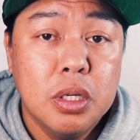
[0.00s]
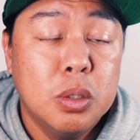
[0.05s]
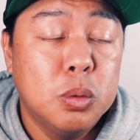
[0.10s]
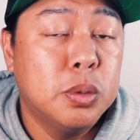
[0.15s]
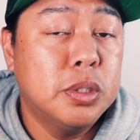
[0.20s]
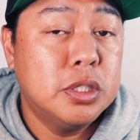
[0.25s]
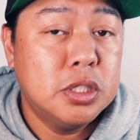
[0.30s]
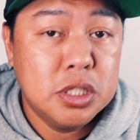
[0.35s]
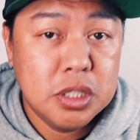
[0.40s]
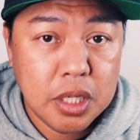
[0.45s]

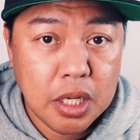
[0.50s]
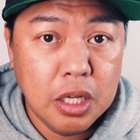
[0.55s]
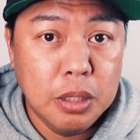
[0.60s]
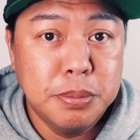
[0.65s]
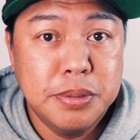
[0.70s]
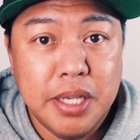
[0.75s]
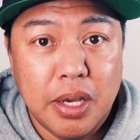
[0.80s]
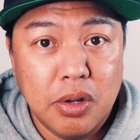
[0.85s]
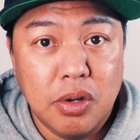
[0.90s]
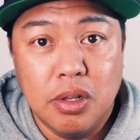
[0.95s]
which
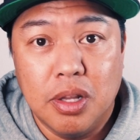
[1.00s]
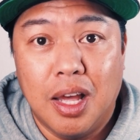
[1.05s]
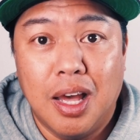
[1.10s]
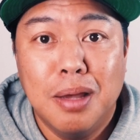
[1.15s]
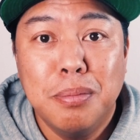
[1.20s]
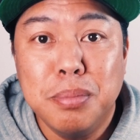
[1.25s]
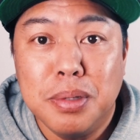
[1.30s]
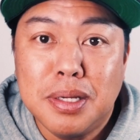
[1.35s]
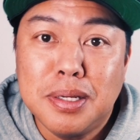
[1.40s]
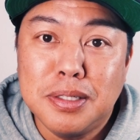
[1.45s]
helps out a
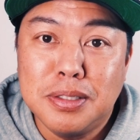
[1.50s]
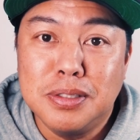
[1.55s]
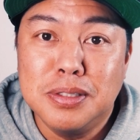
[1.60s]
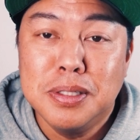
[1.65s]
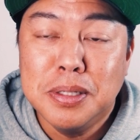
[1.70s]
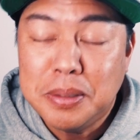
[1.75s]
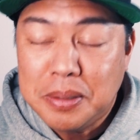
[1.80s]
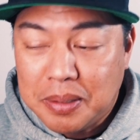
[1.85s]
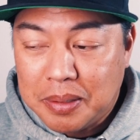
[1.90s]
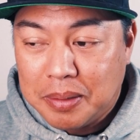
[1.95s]
lot because
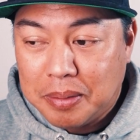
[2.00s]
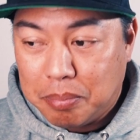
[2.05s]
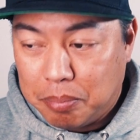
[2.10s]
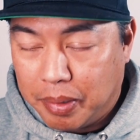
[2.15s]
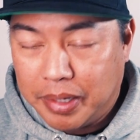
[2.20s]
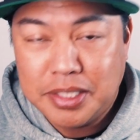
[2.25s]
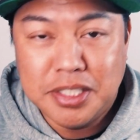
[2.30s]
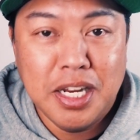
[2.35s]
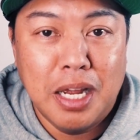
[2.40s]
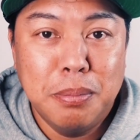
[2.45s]

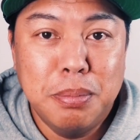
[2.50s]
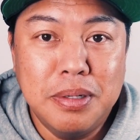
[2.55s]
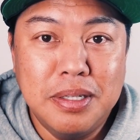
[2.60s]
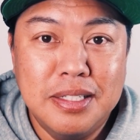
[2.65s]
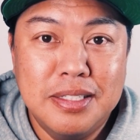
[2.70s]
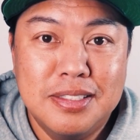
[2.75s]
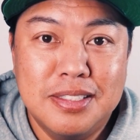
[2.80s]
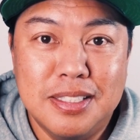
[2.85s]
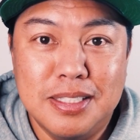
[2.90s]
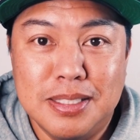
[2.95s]
my
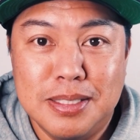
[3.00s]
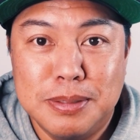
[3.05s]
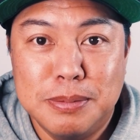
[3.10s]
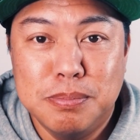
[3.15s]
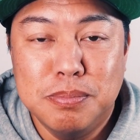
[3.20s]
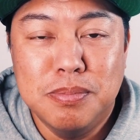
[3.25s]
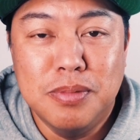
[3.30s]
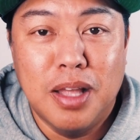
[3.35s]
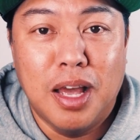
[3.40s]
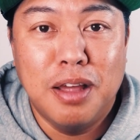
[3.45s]
Japanese is
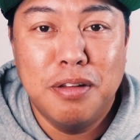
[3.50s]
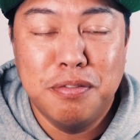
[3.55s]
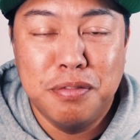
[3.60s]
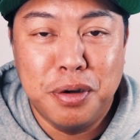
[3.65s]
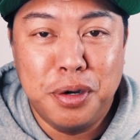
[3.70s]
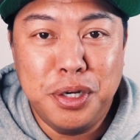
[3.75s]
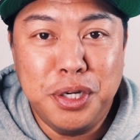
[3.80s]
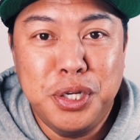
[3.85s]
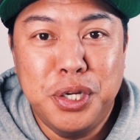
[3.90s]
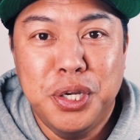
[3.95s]
not
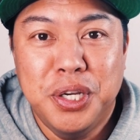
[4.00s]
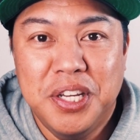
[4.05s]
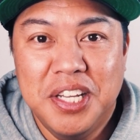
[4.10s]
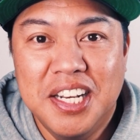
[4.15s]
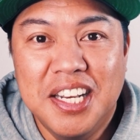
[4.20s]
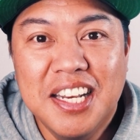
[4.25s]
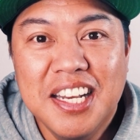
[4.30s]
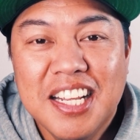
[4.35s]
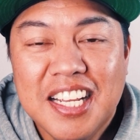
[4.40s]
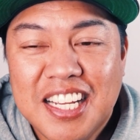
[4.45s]
very good.